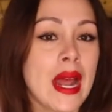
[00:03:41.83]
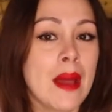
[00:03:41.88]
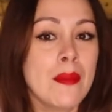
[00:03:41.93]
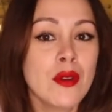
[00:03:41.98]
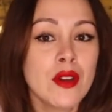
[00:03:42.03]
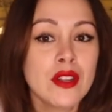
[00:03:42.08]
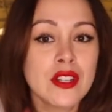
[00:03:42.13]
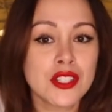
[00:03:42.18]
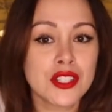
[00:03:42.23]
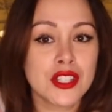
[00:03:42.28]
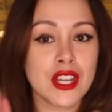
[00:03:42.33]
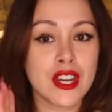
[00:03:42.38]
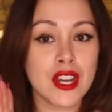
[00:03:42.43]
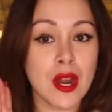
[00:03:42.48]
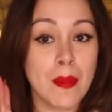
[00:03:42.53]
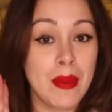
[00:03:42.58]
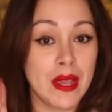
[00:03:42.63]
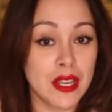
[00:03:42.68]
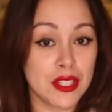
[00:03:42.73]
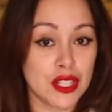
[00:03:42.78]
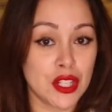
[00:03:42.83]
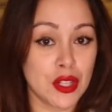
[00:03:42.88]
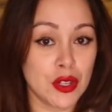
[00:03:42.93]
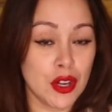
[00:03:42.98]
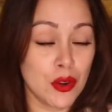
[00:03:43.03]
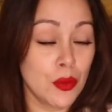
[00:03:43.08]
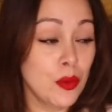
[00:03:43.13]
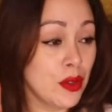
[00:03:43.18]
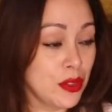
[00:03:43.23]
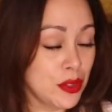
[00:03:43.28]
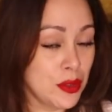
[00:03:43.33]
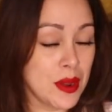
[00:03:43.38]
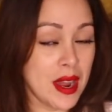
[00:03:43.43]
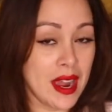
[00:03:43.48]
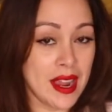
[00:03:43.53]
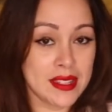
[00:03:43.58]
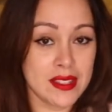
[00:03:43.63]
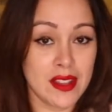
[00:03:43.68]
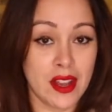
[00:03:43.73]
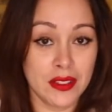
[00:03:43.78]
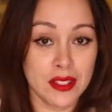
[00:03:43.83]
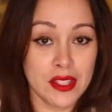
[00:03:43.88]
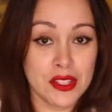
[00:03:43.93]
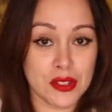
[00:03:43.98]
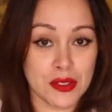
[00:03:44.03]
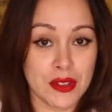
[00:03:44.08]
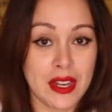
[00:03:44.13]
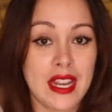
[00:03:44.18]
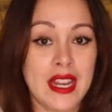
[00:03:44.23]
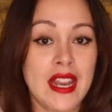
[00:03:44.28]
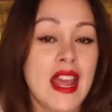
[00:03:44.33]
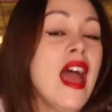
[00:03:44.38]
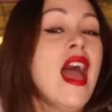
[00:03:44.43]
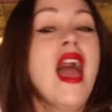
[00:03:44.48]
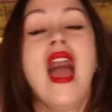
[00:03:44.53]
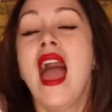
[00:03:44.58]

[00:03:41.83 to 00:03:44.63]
I'm going to share a picture with you guys on the screen.